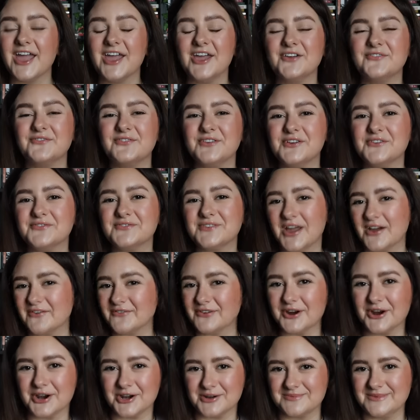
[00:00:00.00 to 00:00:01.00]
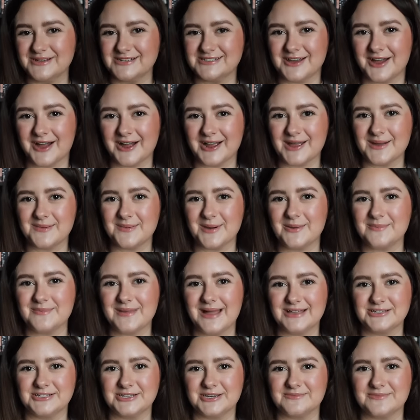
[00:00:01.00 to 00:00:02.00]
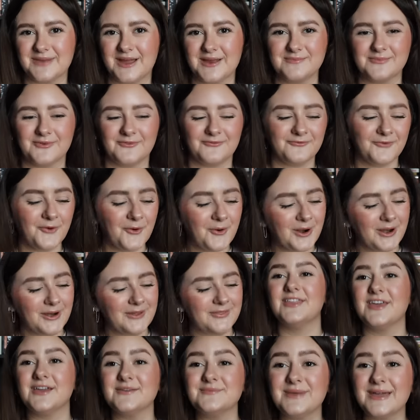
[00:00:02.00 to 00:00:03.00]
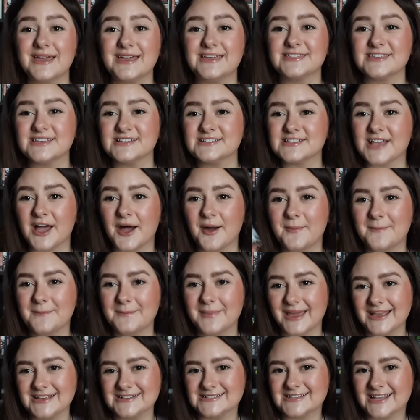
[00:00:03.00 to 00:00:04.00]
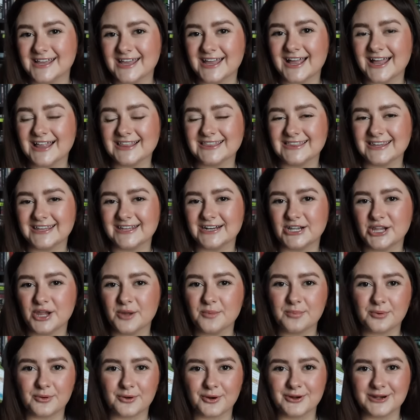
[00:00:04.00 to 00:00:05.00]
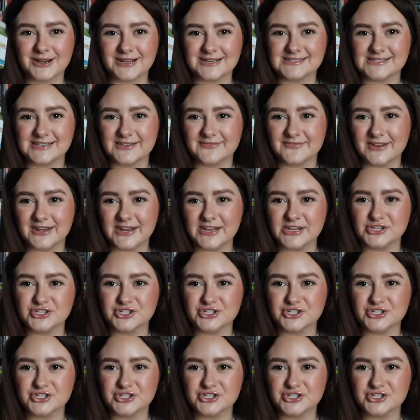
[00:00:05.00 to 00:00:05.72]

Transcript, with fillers: If you've never heard me talk about Magic Mind before, they make these amazing little productivity